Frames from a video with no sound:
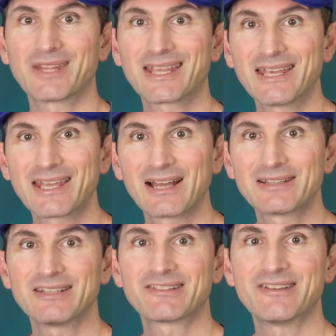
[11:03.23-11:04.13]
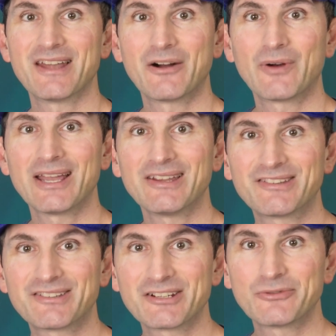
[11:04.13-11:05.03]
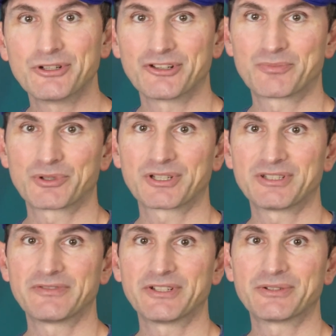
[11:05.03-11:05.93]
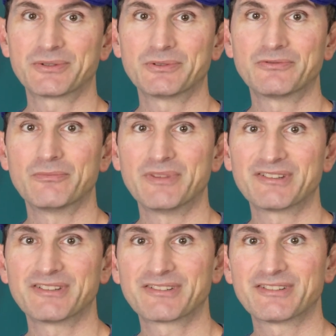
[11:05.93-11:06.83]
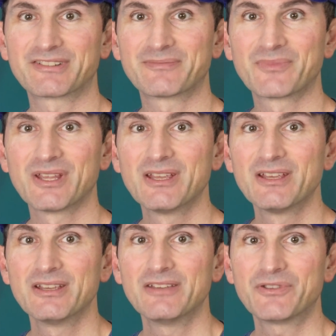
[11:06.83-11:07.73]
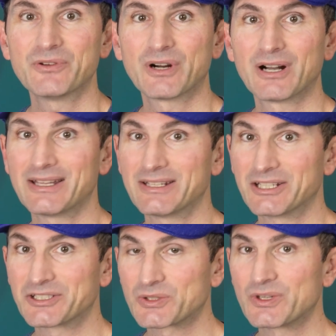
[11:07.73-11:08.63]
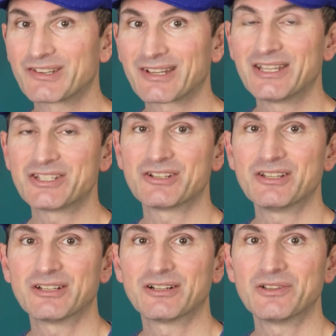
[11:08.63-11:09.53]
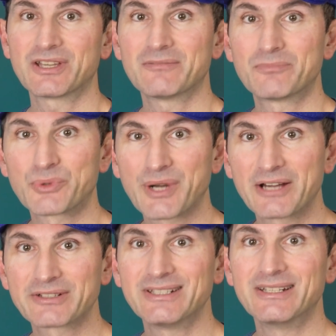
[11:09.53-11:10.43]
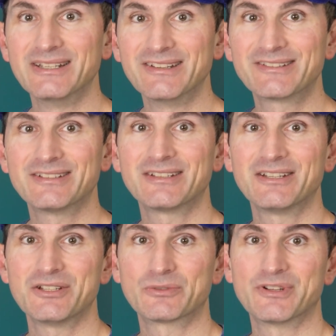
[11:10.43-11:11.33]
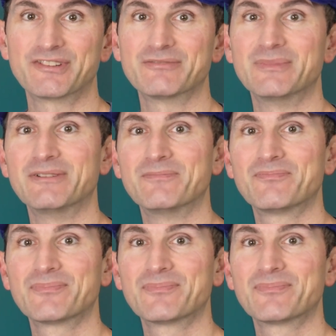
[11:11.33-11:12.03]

KiCad is now a serious productivity tool for businesses. If you are an electronics engineer, you can proudly list it in your resume.